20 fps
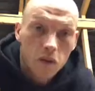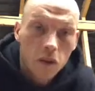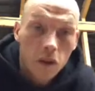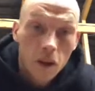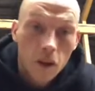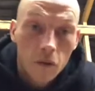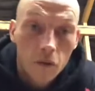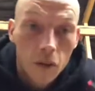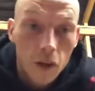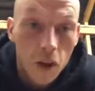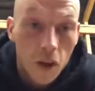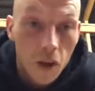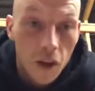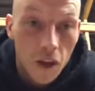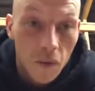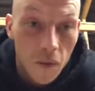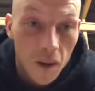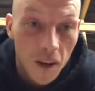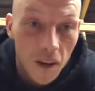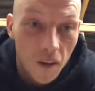I'm just
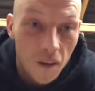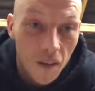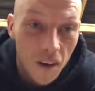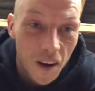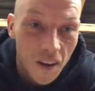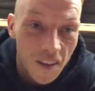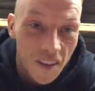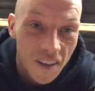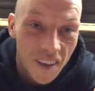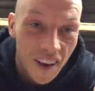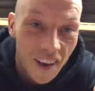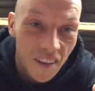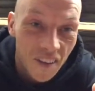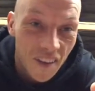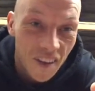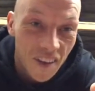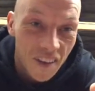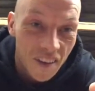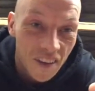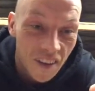looking at my little flakes and that,
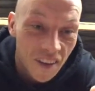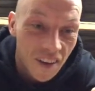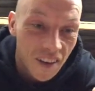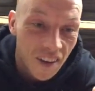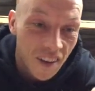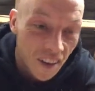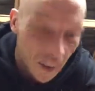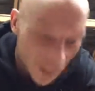and nuts, aren't